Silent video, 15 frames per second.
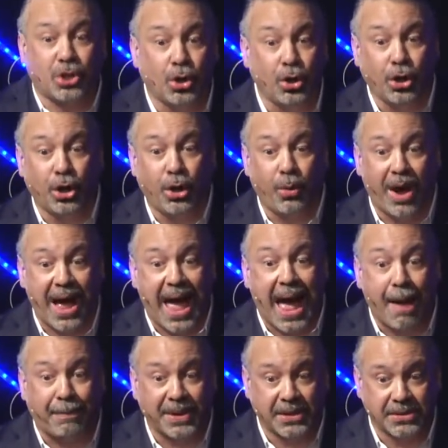the tool, what
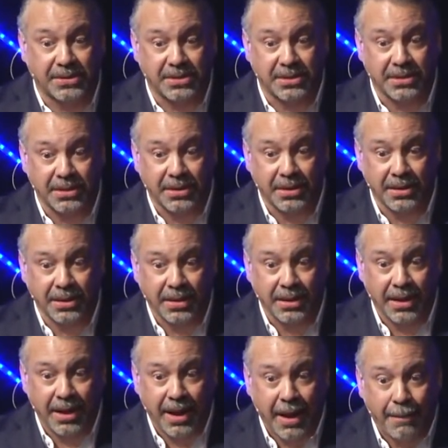happens?
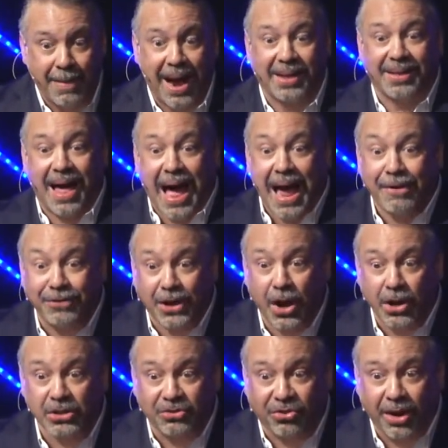My life
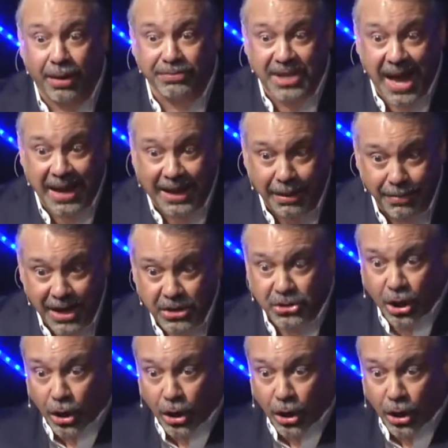goes from taking me